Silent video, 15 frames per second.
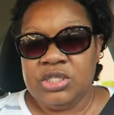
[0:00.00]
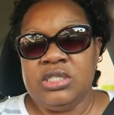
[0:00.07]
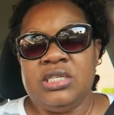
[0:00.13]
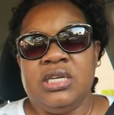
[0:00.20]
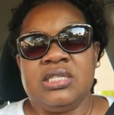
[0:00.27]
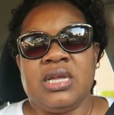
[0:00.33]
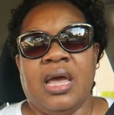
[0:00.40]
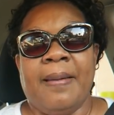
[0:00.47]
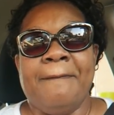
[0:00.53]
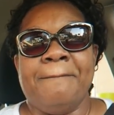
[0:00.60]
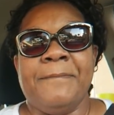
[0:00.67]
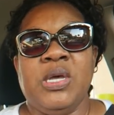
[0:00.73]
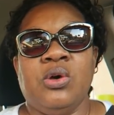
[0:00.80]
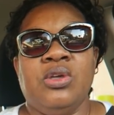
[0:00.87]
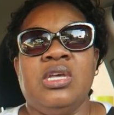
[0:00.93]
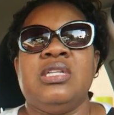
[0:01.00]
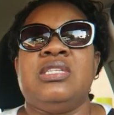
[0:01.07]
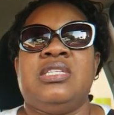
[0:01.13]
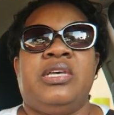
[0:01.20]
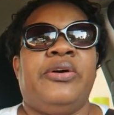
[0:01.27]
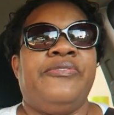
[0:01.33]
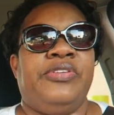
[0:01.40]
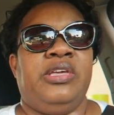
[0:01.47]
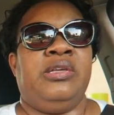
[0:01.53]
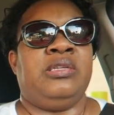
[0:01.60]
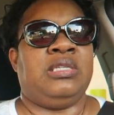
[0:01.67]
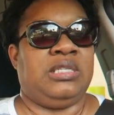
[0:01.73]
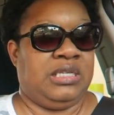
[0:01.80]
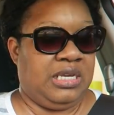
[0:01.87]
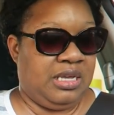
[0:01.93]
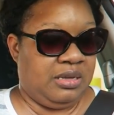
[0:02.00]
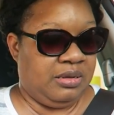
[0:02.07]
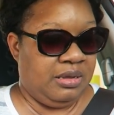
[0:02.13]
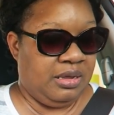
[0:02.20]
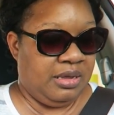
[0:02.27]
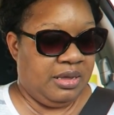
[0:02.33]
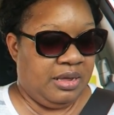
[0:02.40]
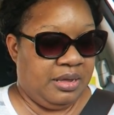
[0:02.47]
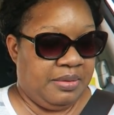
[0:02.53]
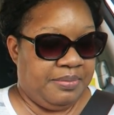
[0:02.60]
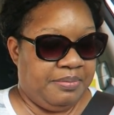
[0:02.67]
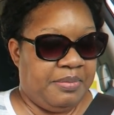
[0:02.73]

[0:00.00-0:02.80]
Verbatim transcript: She takes like a million selfies to